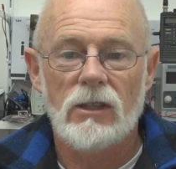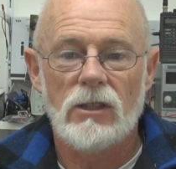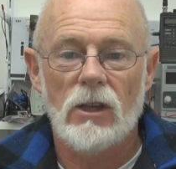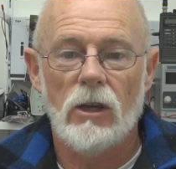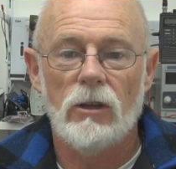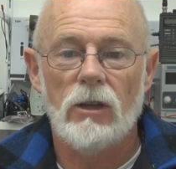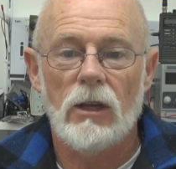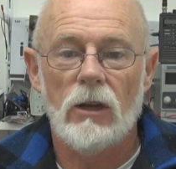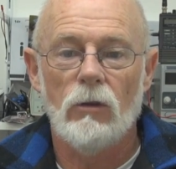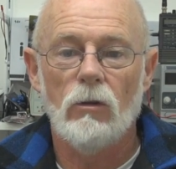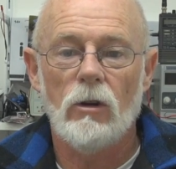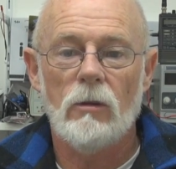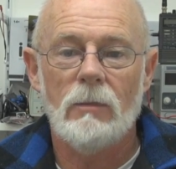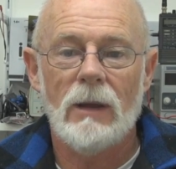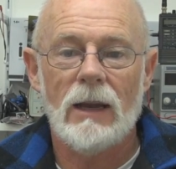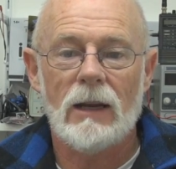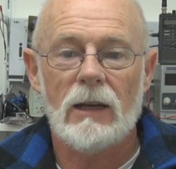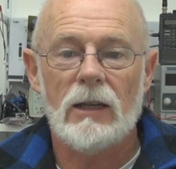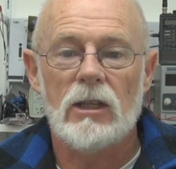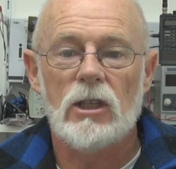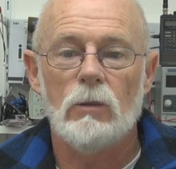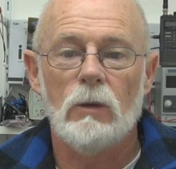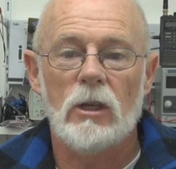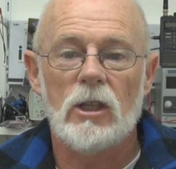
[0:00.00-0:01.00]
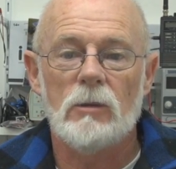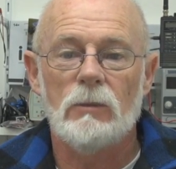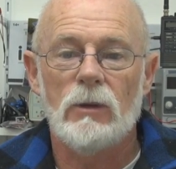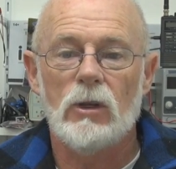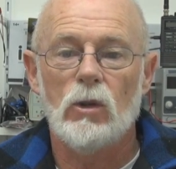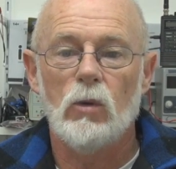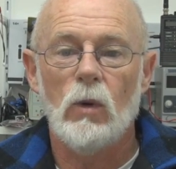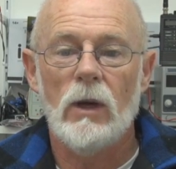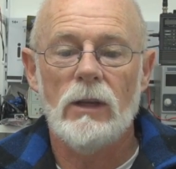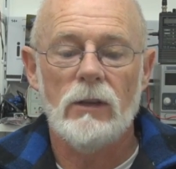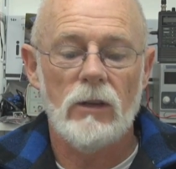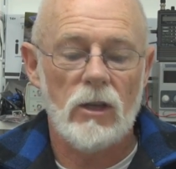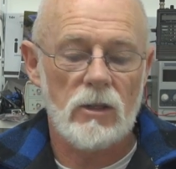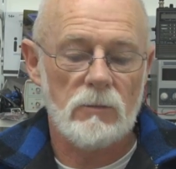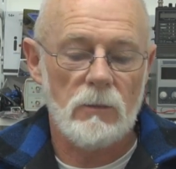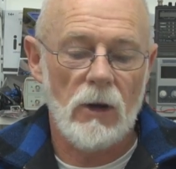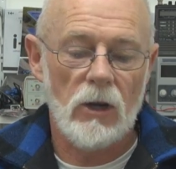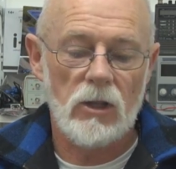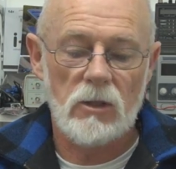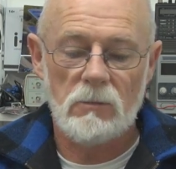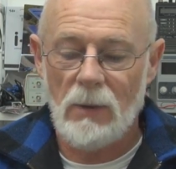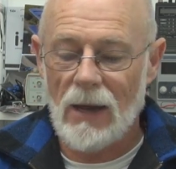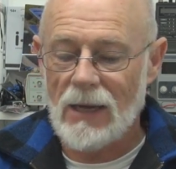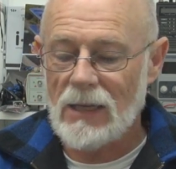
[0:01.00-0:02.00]
So you can automatically switch between those
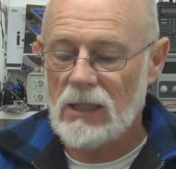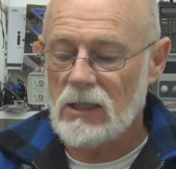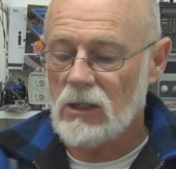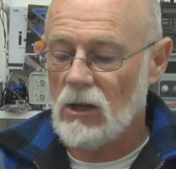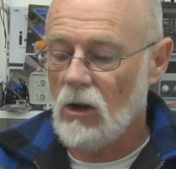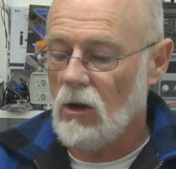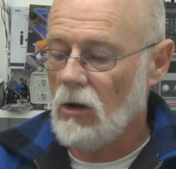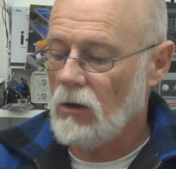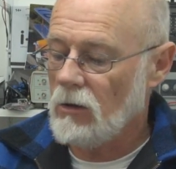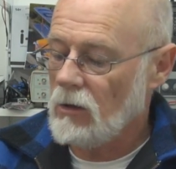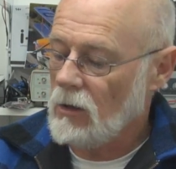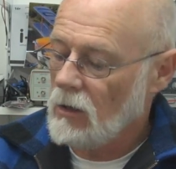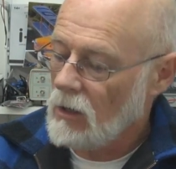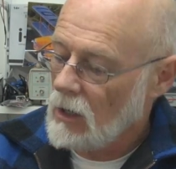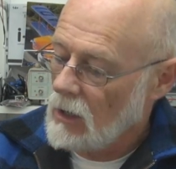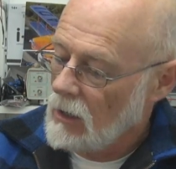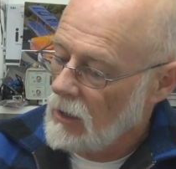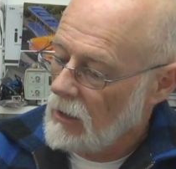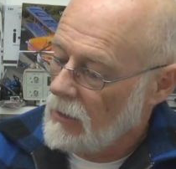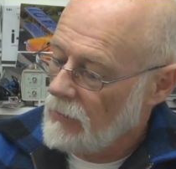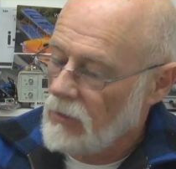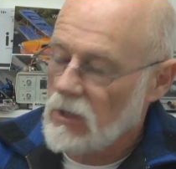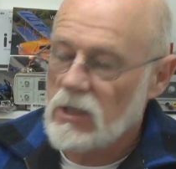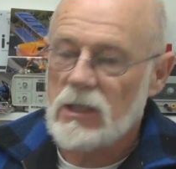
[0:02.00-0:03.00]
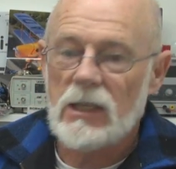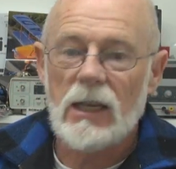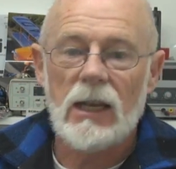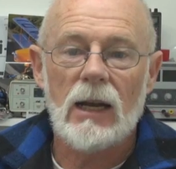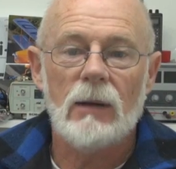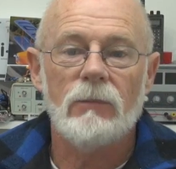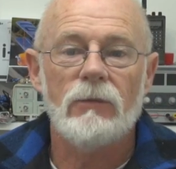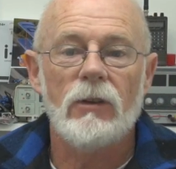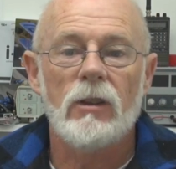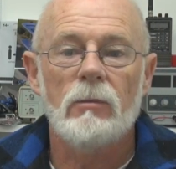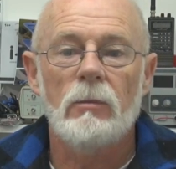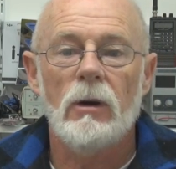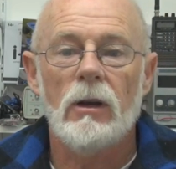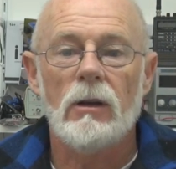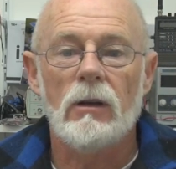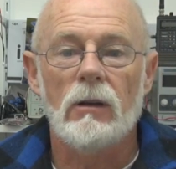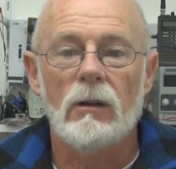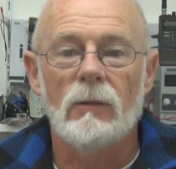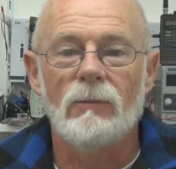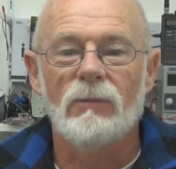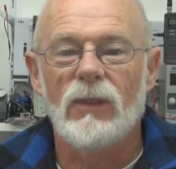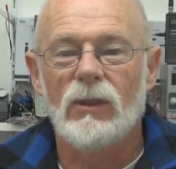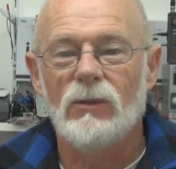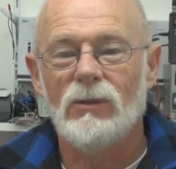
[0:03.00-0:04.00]
modes based on the setup for the
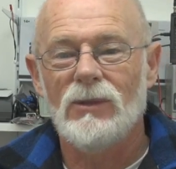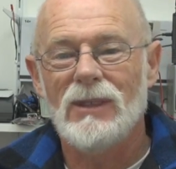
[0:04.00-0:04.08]
model.